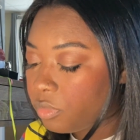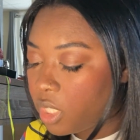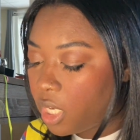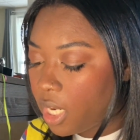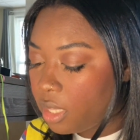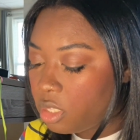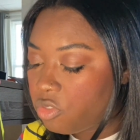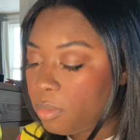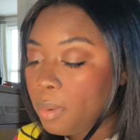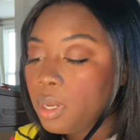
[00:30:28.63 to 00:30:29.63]
And I got this
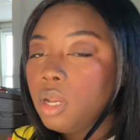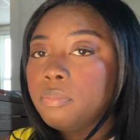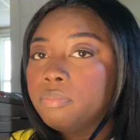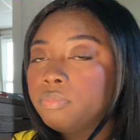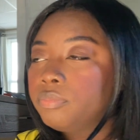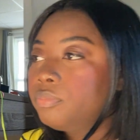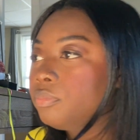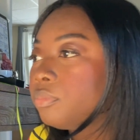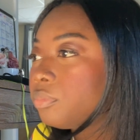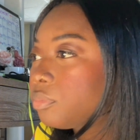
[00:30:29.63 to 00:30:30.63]
from my mom.
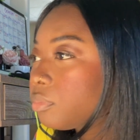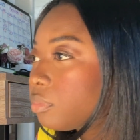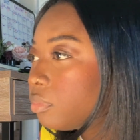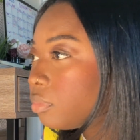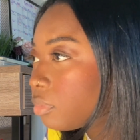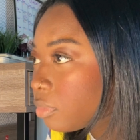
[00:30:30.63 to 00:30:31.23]
I